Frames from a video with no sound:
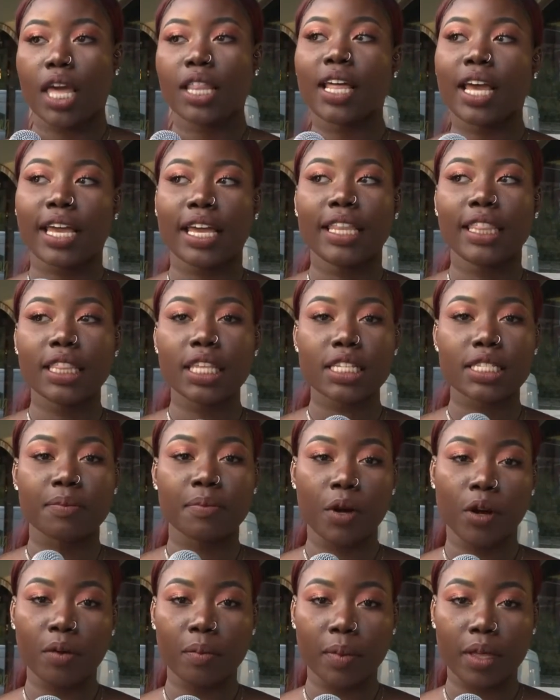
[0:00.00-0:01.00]
and like in
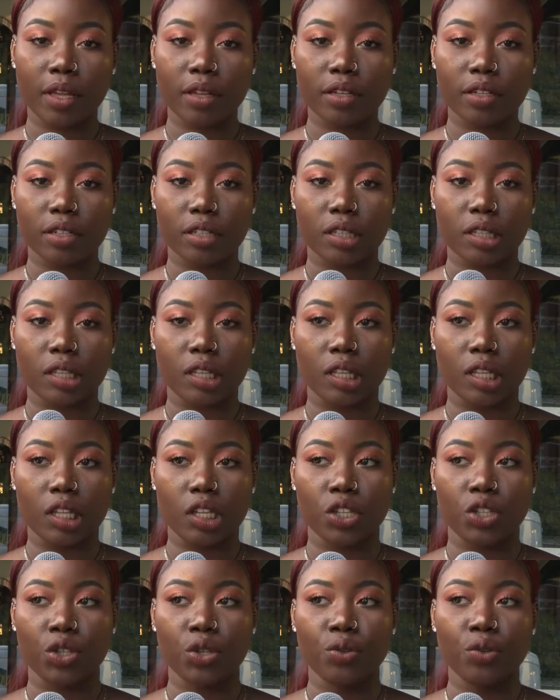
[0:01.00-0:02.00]
this moment,
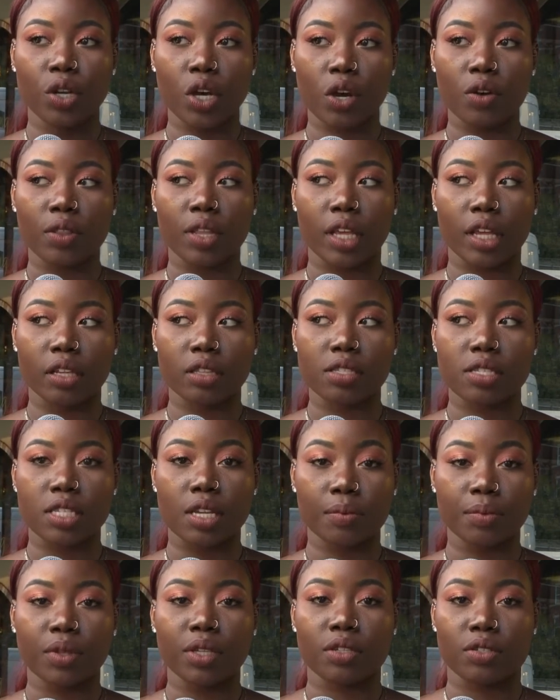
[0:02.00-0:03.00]
you know that
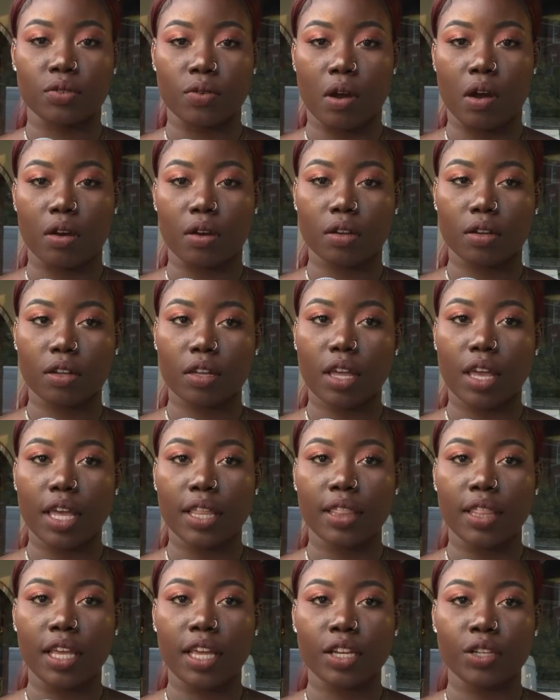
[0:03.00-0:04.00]
something's wrong,
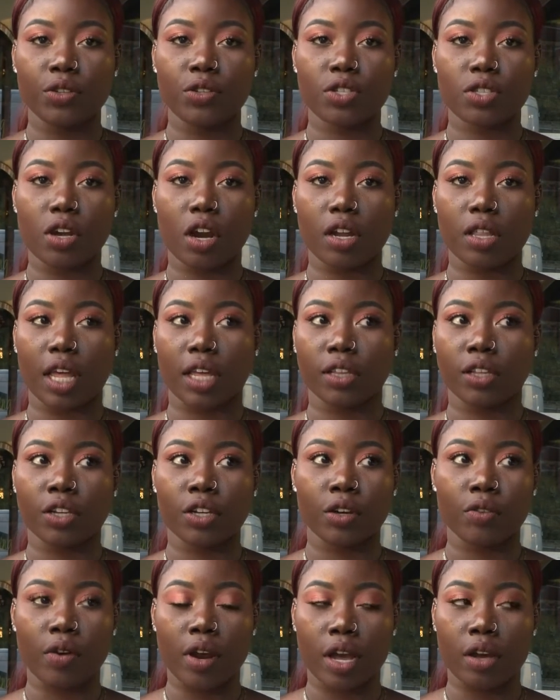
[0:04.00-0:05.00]
and then you start like
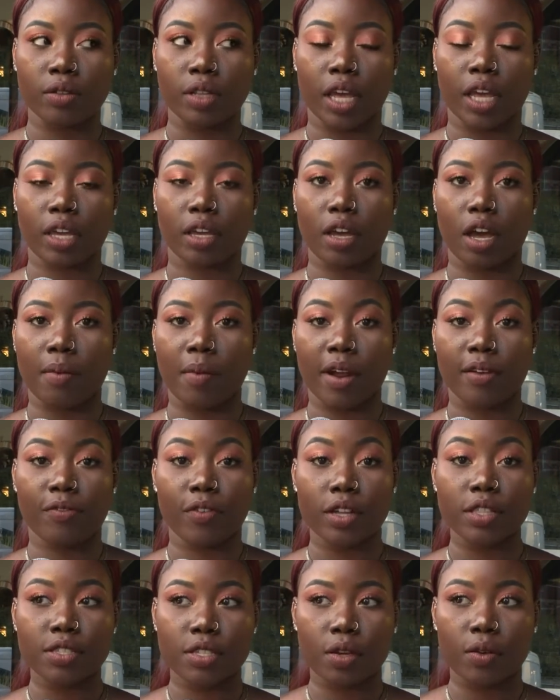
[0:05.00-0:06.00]
looking around, like are
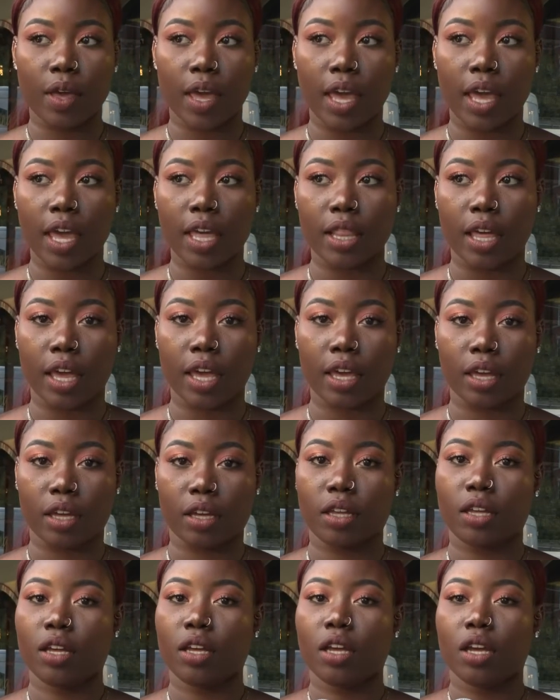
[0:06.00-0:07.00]
my friends okay? Like
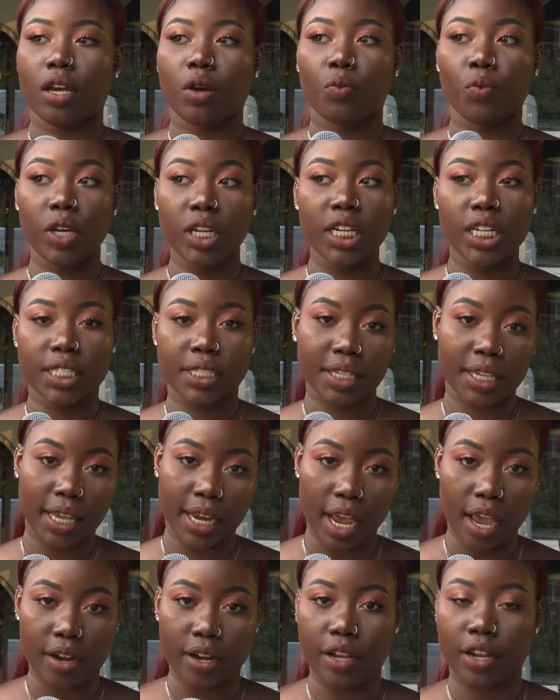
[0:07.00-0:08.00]
we need to
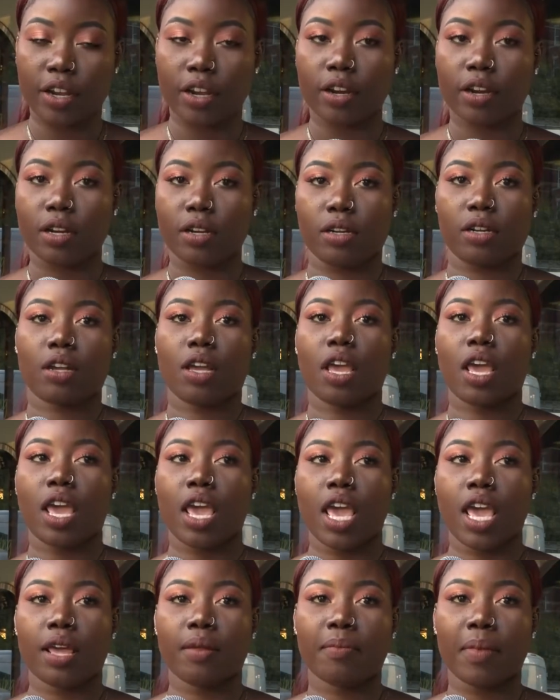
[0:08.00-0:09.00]
get out of here.
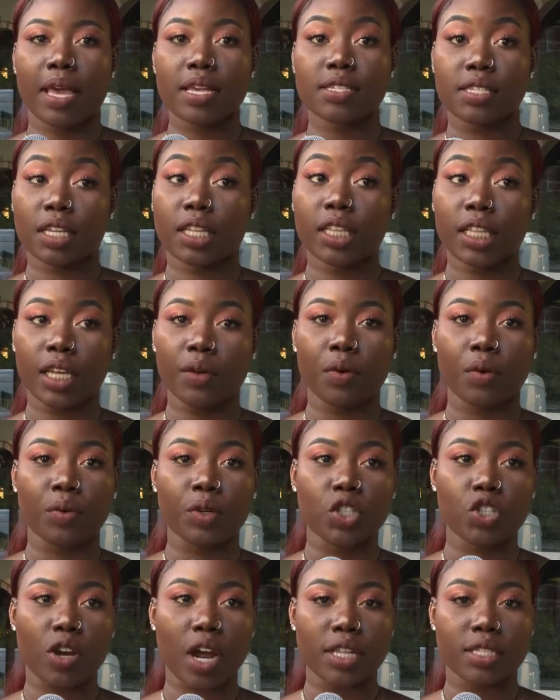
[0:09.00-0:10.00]
And basically,
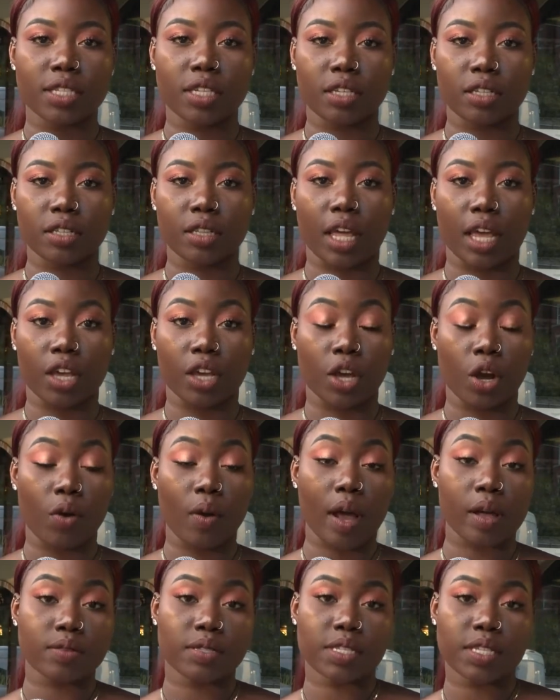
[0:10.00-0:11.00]
when we tried to like
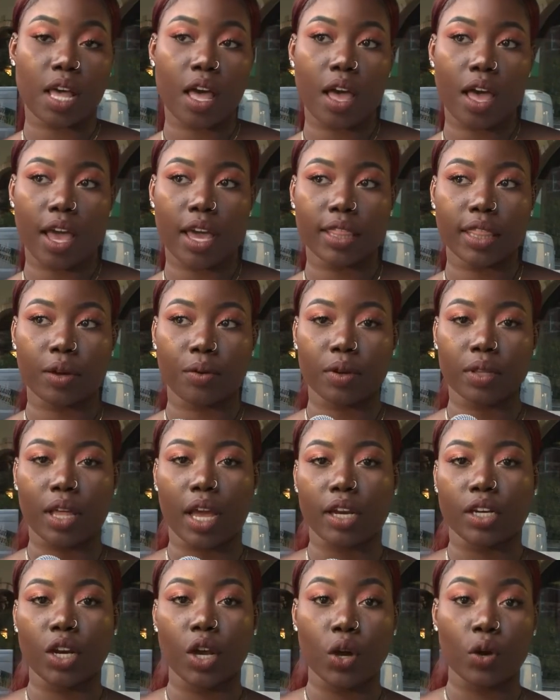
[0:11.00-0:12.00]
go outside, they
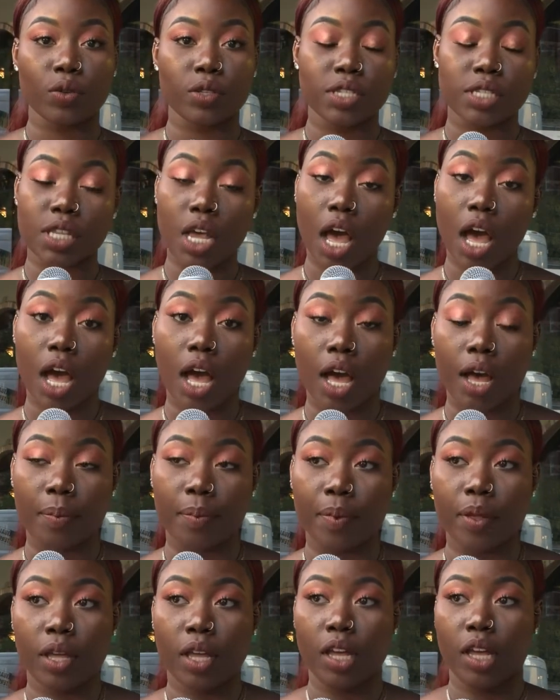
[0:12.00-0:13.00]
were like, "No,
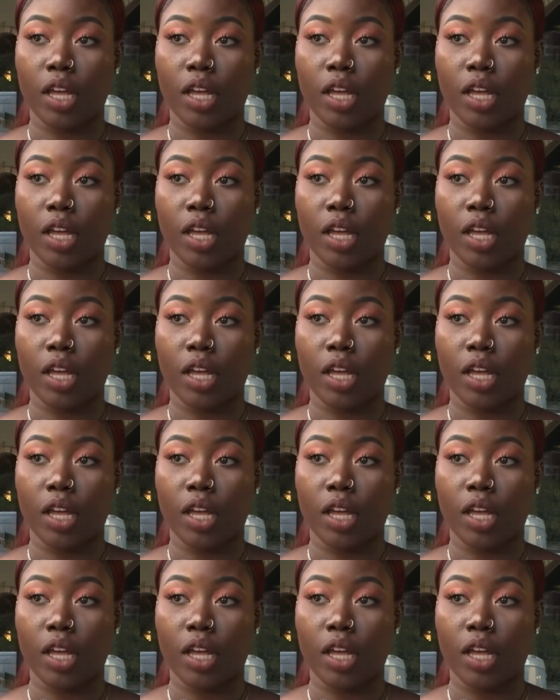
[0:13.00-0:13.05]
stop."